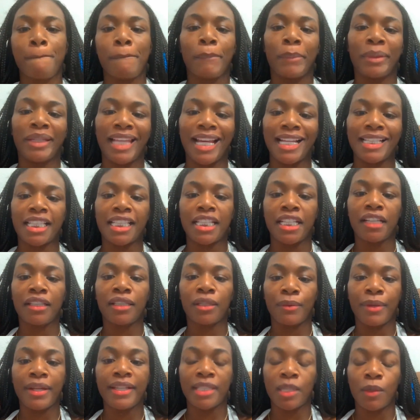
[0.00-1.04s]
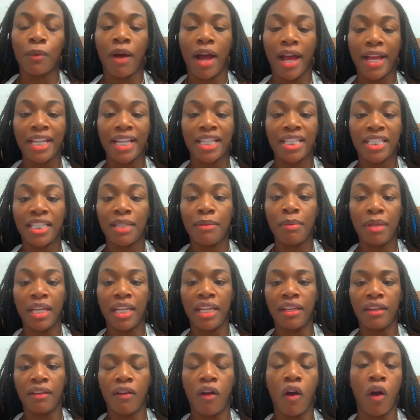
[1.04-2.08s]
But that's another reason why it should
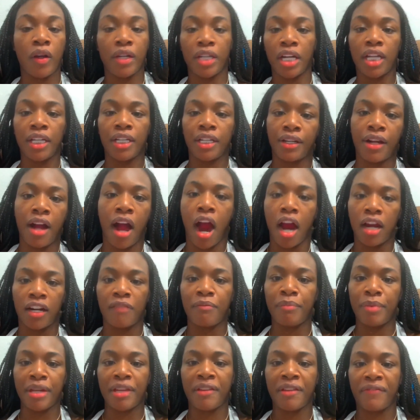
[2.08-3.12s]
be on the undercard of big